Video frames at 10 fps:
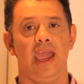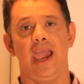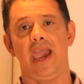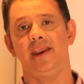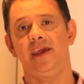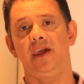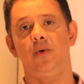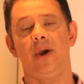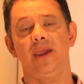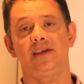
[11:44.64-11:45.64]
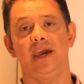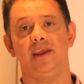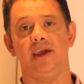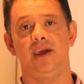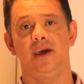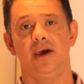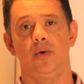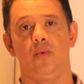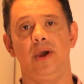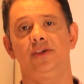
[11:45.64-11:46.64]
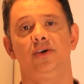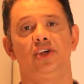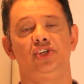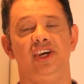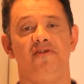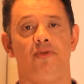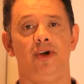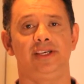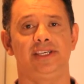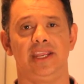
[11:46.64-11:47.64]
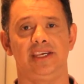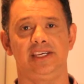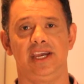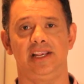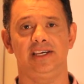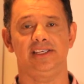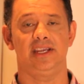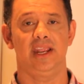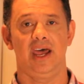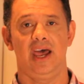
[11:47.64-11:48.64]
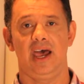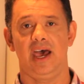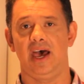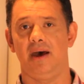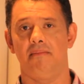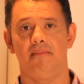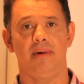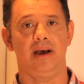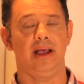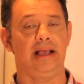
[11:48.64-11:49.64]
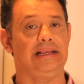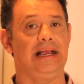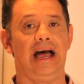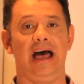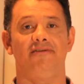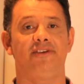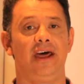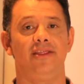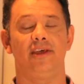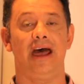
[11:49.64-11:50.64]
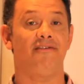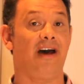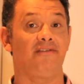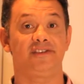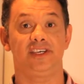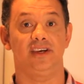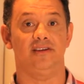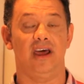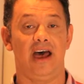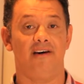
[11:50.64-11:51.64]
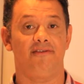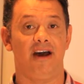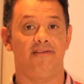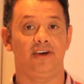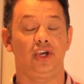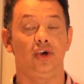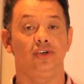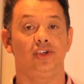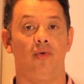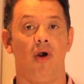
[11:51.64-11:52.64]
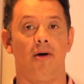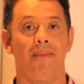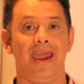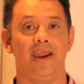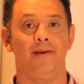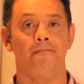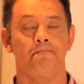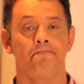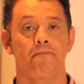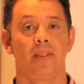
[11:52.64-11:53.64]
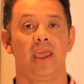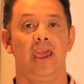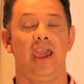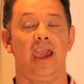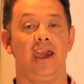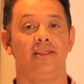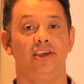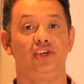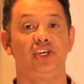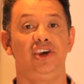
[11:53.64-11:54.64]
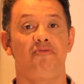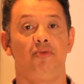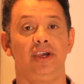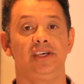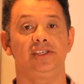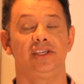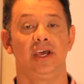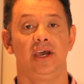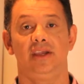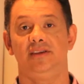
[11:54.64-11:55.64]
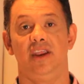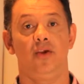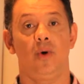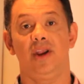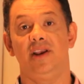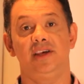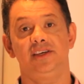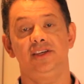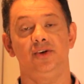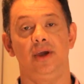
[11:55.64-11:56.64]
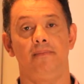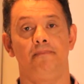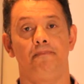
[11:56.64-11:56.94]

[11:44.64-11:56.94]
And he went to the chief priest and he said, "Listen, I've sinned. I've accused the wrong man." And the chief priest didn't want to listen to him.